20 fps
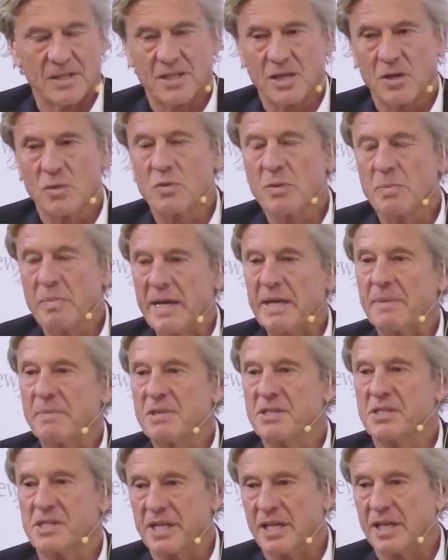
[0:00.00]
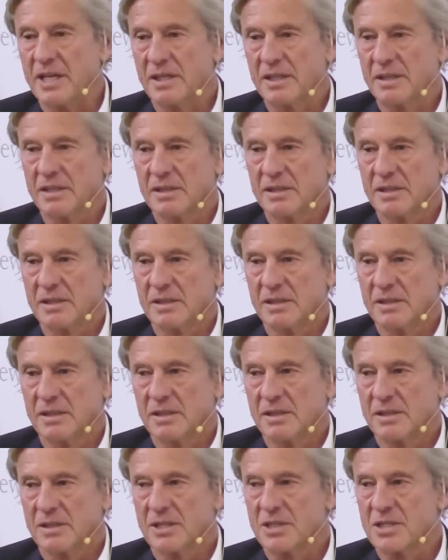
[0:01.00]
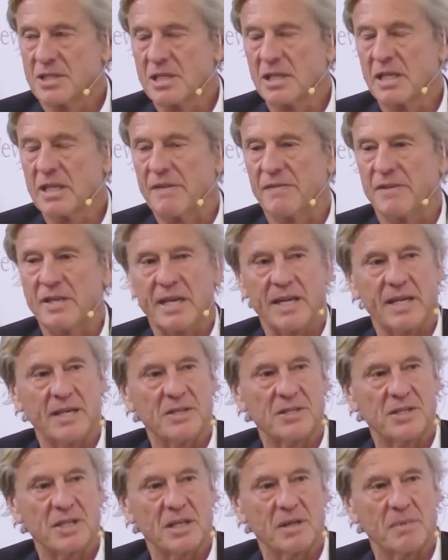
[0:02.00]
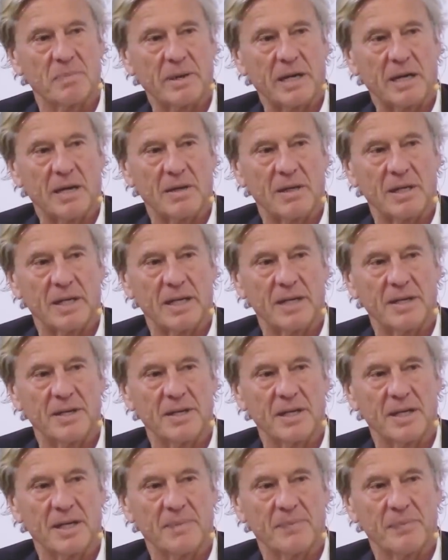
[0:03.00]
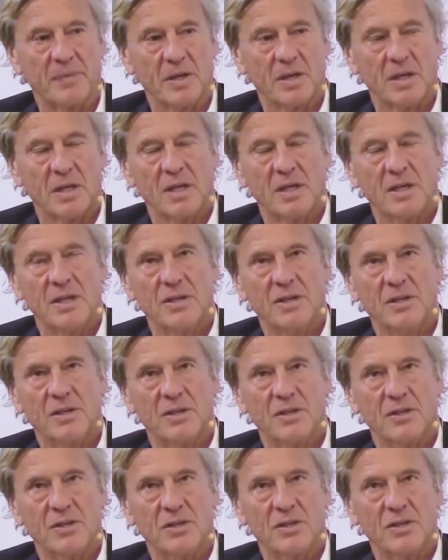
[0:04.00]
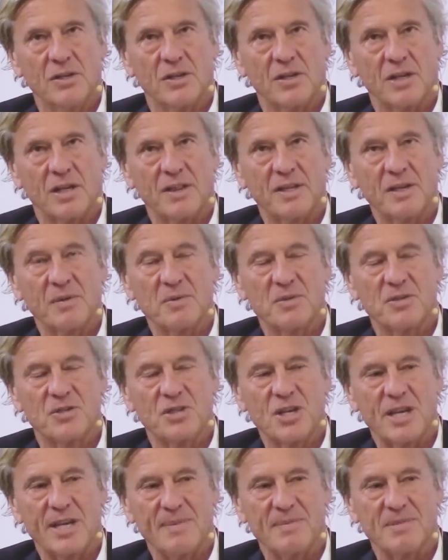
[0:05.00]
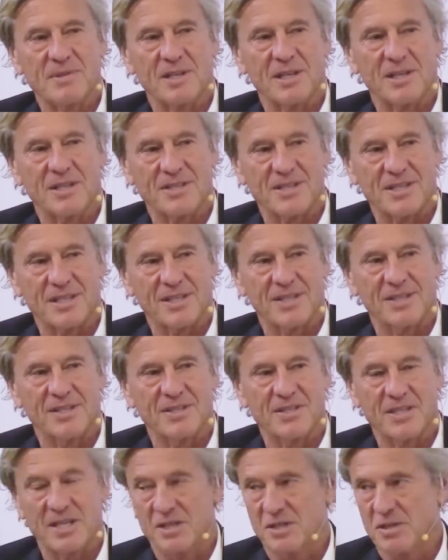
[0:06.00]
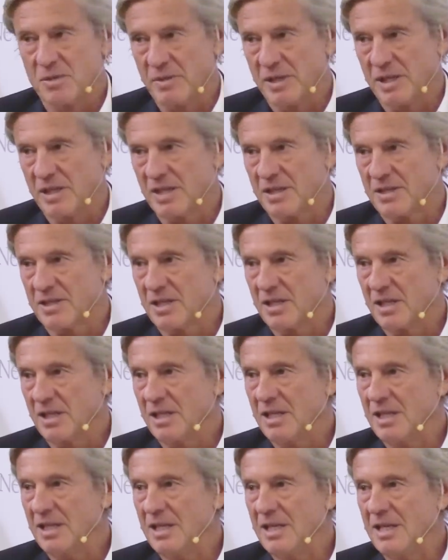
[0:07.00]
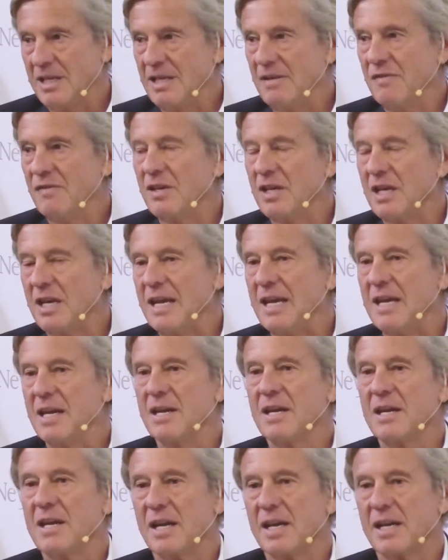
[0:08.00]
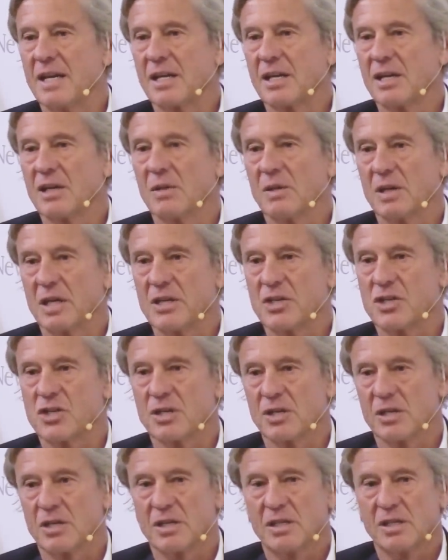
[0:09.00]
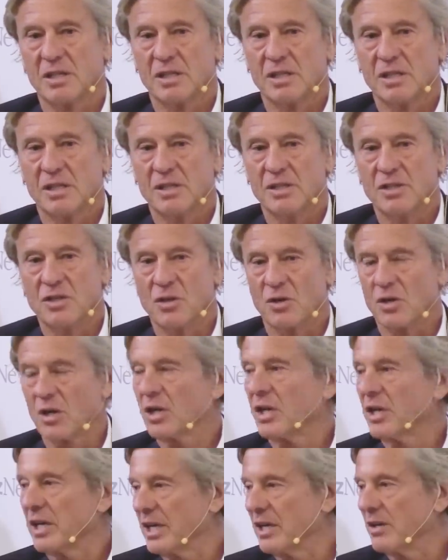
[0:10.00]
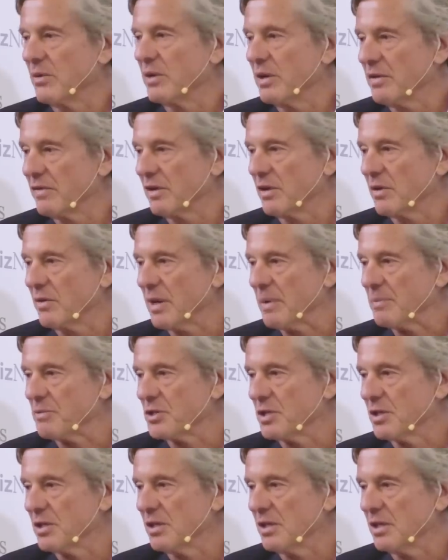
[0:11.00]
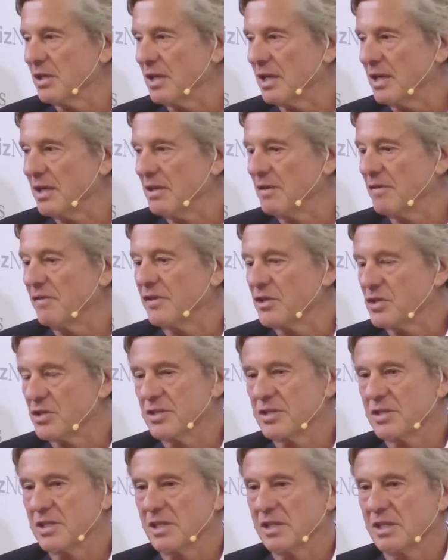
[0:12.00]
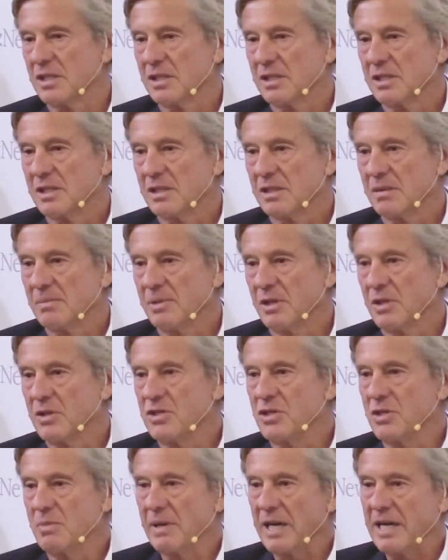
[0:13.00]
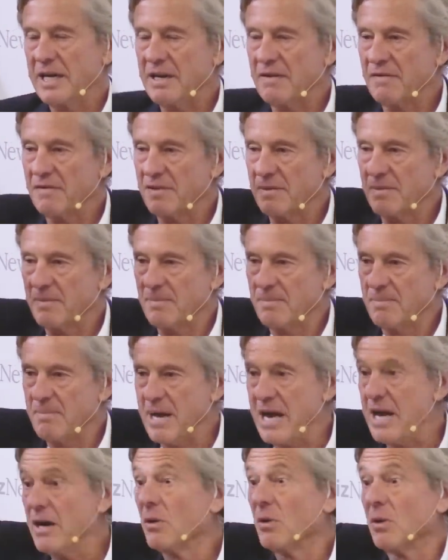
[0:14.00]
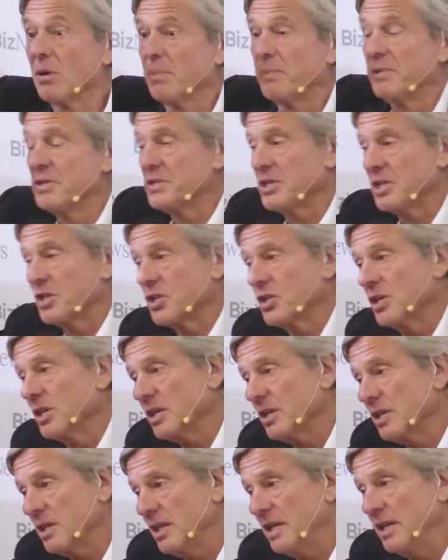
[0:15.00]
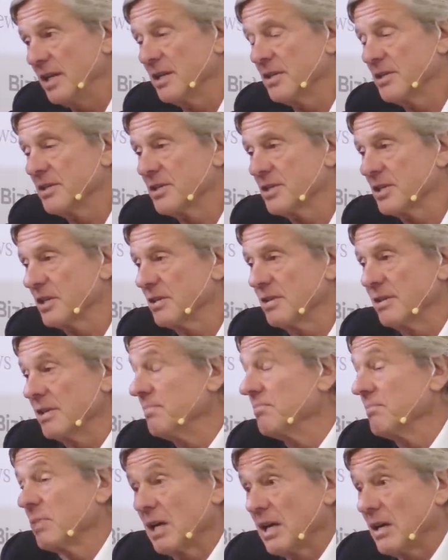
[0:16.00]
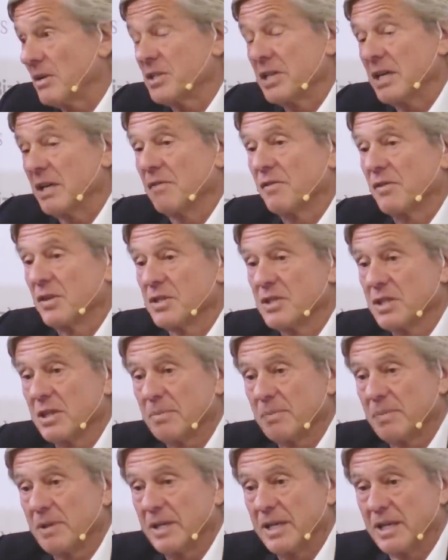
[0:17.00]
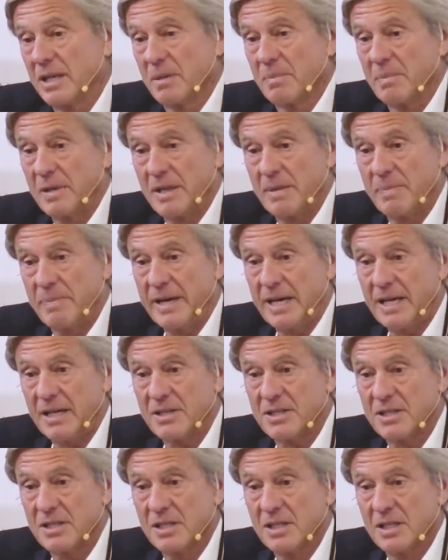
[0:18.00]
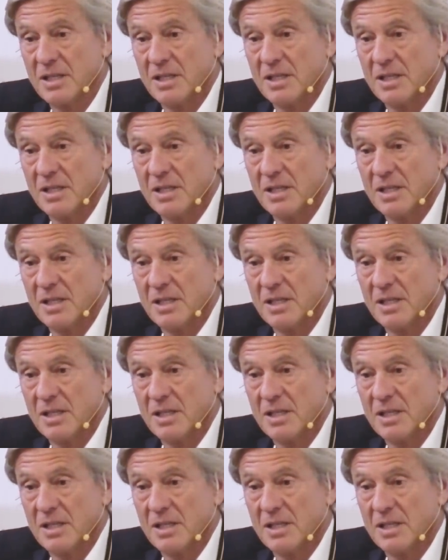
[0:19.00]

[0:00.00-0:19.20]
So it would make me sick to still have the ANC in power. And, uh, you know, I think it was James last night, he said to me that even in a coalition, you're not going to get rid of corruption and inefficiency because you might have the mayoral position in a in Gauteng, for example, held by the pact,